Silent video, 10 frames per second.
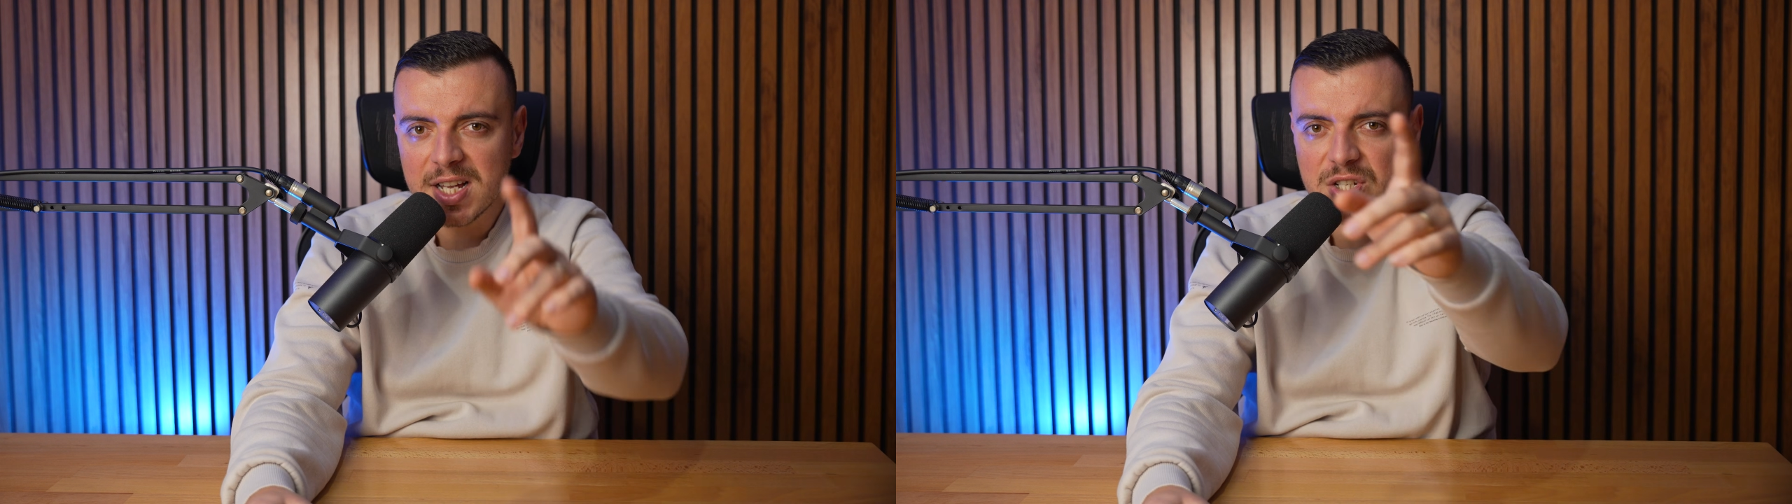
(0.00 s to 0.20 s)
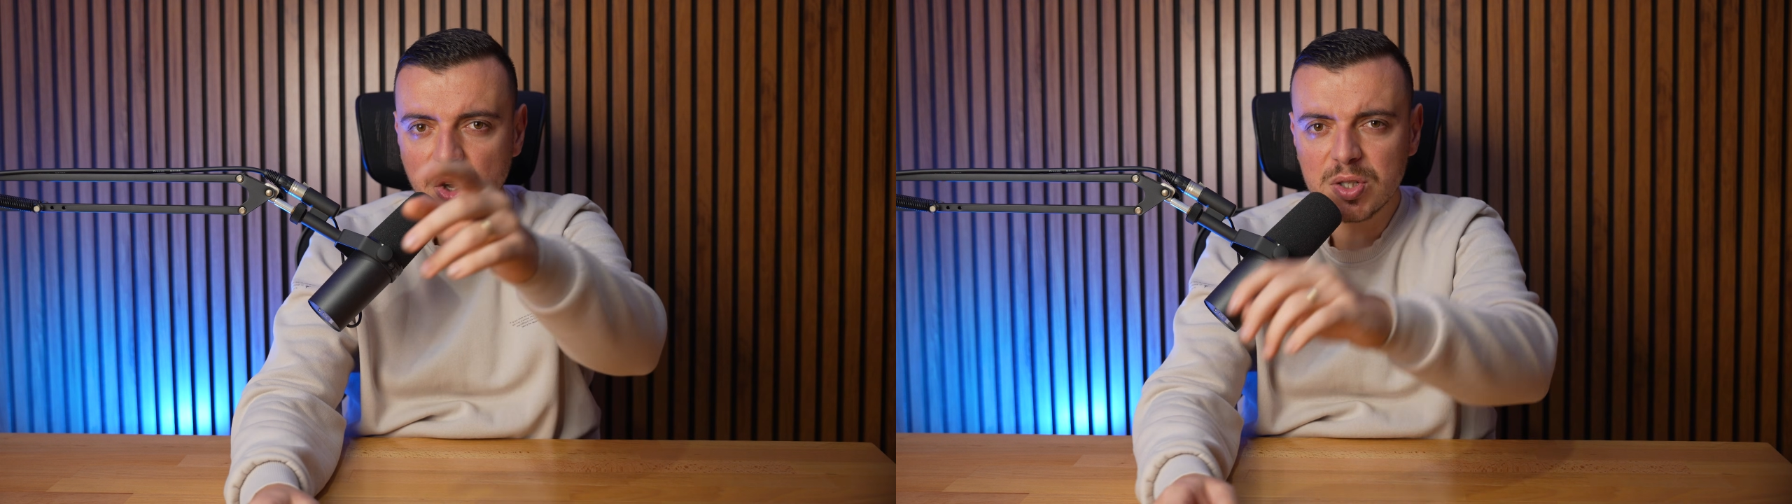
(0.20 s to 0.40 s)

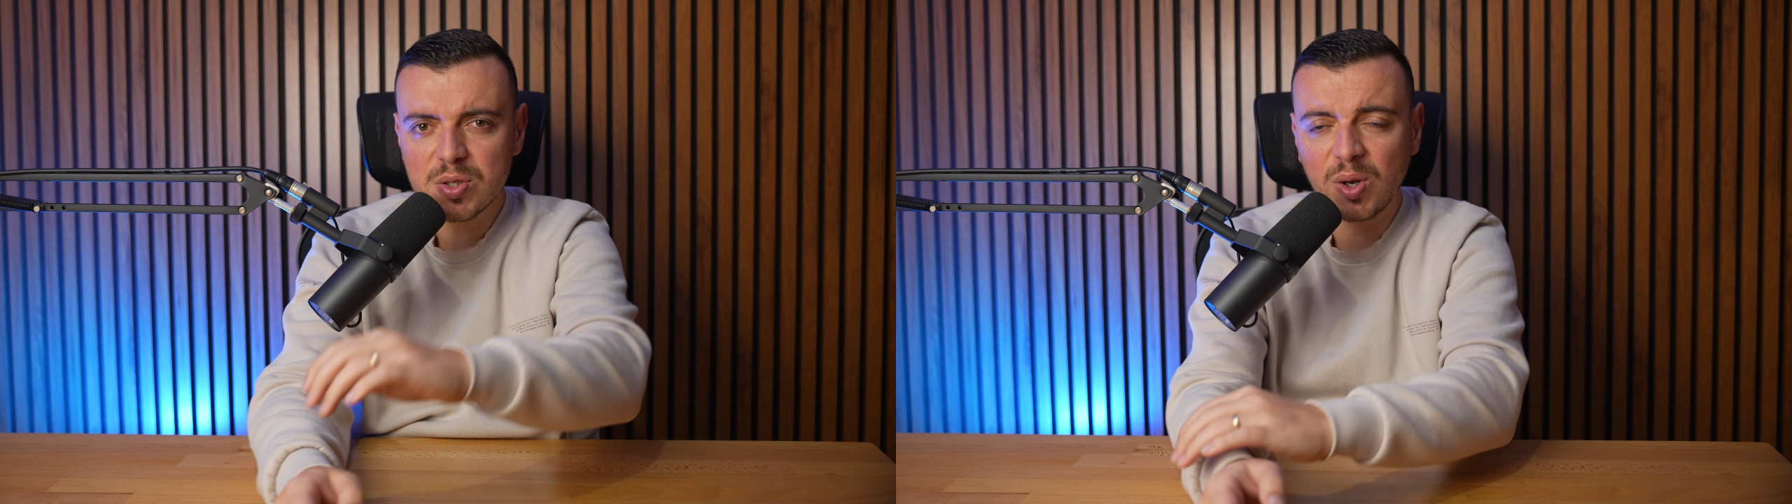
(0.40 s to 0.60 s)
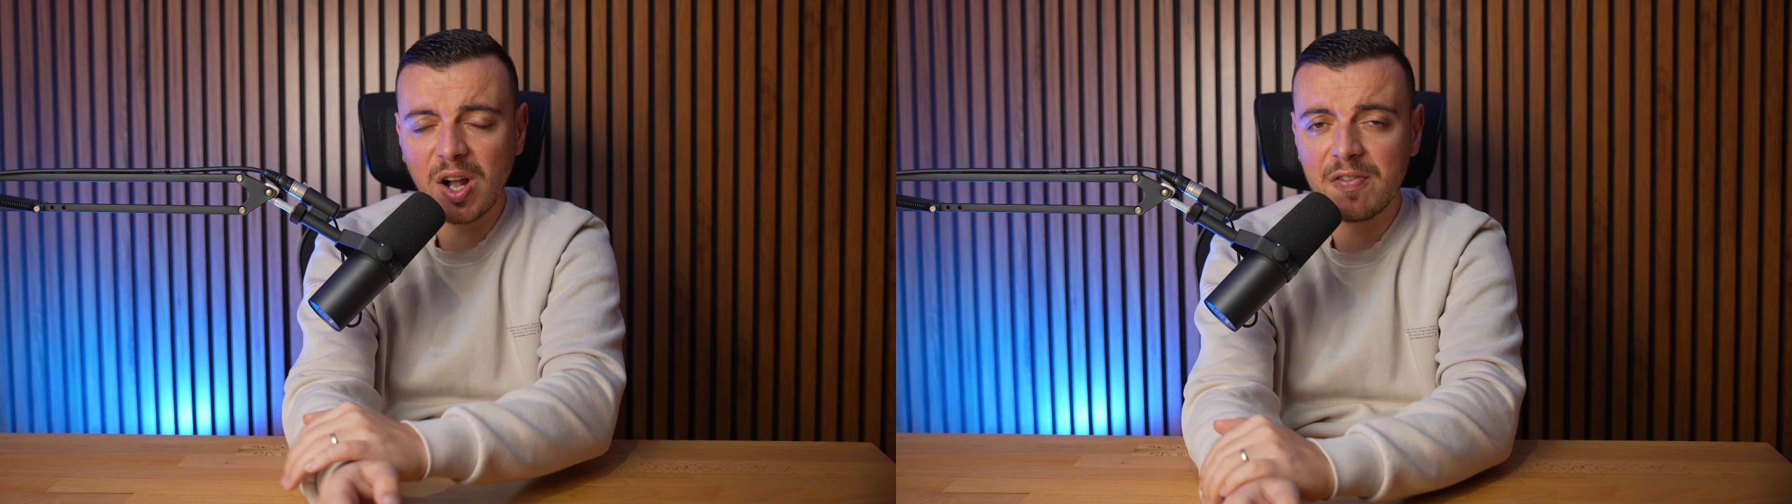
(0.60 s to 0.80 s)
Accio
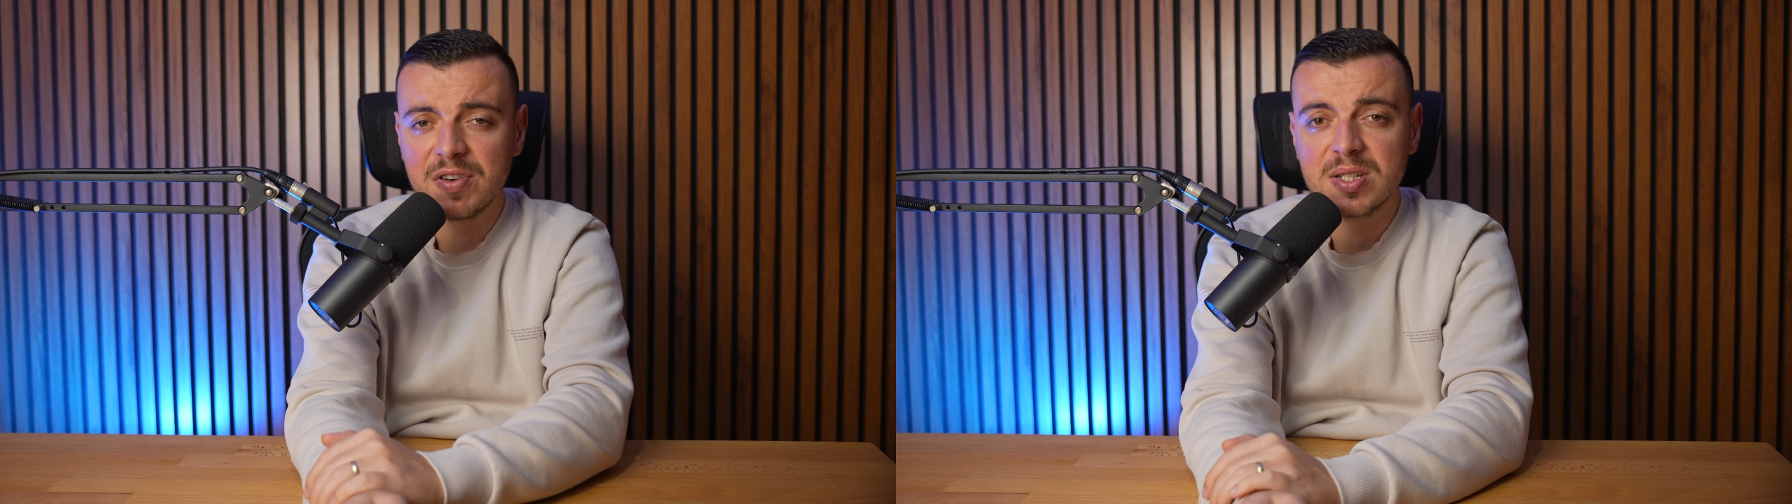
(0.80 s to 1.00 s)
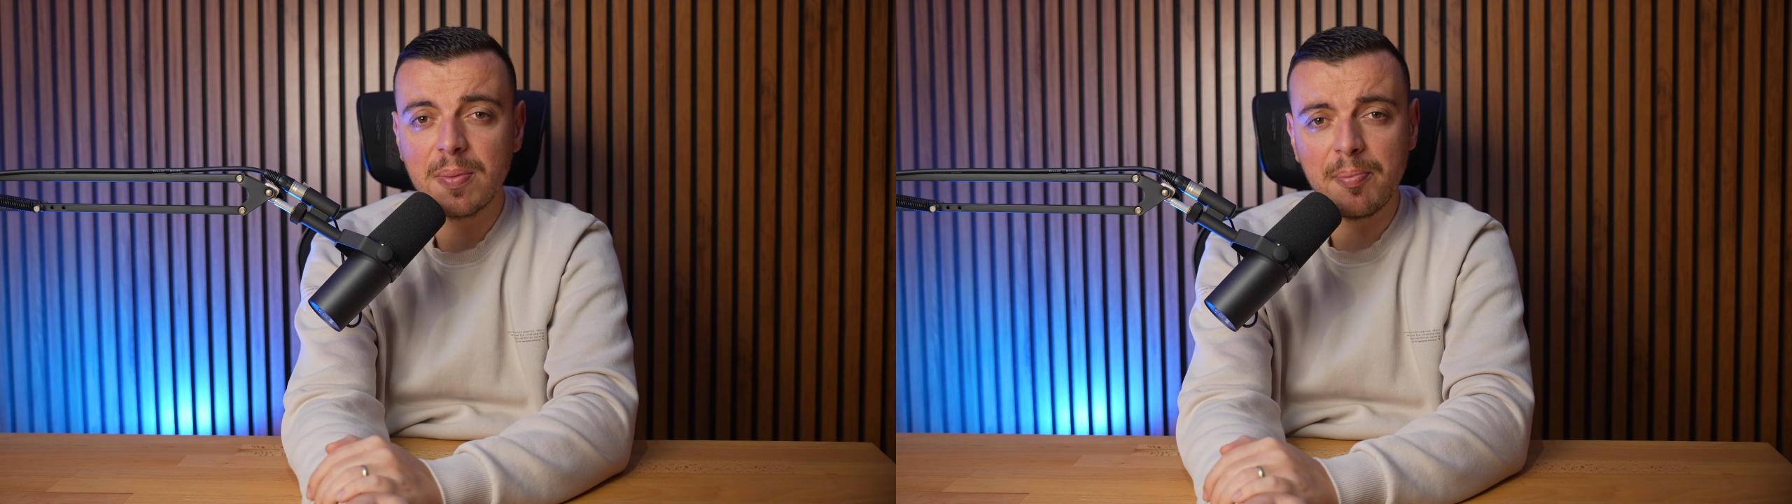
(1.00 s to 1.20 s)
also covers